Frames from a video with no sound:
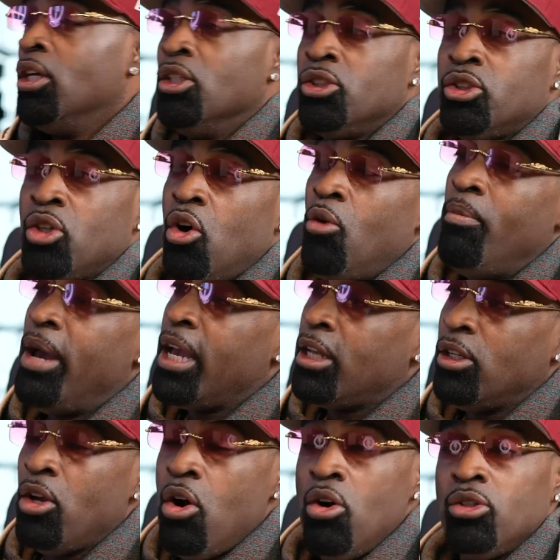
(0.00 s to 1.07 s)
So make a
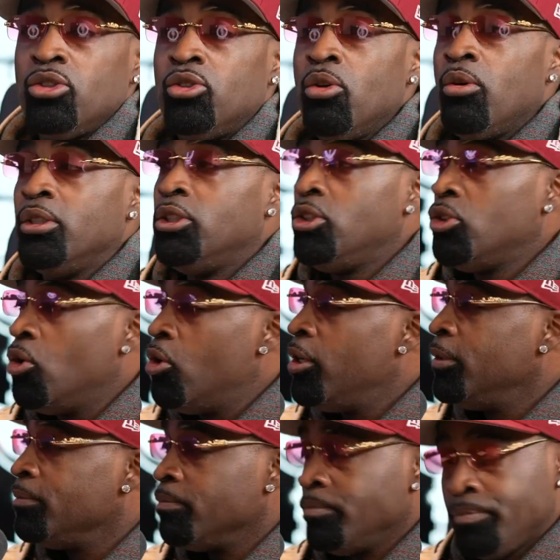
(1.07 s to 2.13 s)
long story short,